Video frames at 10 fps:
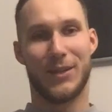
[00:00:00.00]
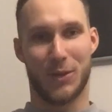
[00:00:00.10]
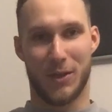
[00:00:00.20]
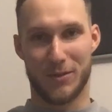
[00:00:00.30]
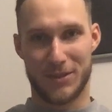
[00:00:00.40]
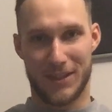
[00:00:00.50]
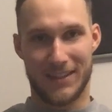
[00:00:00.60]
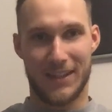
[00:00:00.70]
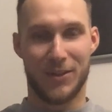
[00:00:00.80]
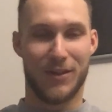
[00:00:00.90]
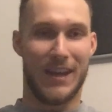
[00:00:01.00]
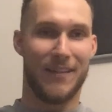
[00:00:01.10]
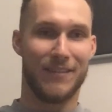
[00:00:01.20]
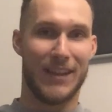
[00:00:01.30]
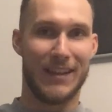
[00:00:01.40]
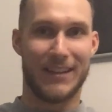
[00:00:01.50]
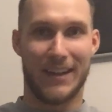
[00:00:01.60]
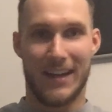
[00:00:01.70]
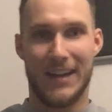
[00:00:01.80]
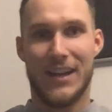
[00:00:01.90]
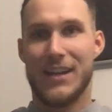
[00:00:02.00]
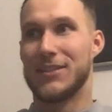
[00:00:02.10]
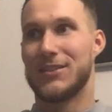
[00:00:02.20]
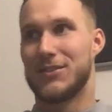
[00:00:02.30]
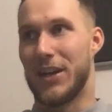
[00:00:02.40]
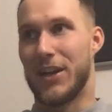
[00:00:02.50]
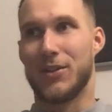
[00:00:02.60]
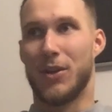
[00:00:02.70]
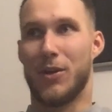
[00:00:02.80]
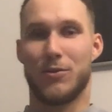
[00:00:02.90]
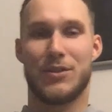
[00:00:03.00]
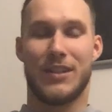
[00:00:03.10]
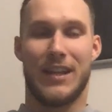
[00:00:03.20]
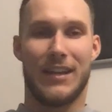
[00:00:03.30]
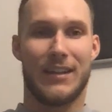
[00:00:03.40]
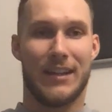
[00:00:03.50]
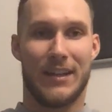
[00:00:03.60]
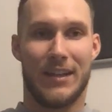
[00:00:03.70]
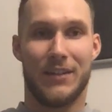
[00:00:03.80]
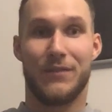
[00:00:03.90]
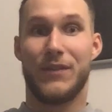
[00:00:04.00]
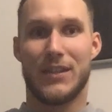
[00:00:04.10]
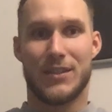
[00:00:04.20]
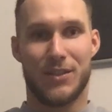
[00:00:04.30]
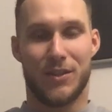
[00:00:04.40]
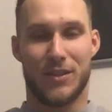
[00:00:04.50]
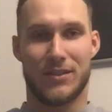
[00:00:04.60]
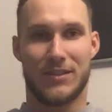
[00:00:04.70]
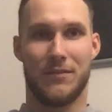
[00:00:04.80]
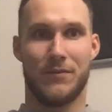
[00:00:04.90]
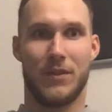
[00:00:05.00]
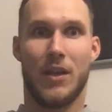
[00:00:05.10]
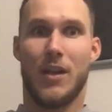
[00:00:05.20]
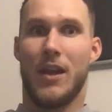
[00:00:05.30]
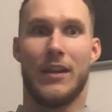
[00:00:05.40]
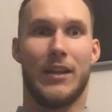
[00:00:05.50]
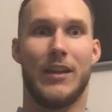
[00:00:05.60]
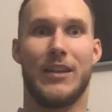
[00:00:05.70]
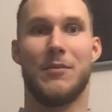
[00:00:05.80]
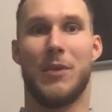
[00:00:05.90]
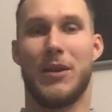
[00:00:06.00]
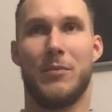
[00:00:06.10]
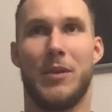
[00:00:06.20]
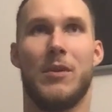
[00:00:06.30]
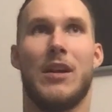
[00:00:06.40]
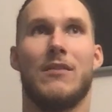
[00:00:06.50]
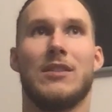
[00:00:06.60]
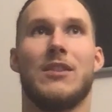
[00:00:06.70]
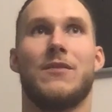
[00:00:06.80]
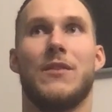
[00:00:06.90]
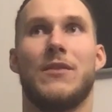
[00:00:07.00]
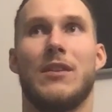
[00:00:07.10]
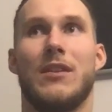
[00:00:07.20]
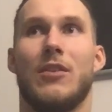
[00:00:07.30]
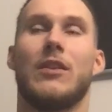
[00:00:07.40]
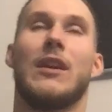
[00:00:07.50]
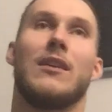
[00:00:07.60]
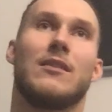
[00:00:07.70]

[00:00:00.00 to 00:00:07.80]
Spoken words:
coach, and they don't have like a strength coach, like physio or something. And I came. I remember I was like 15. Okay,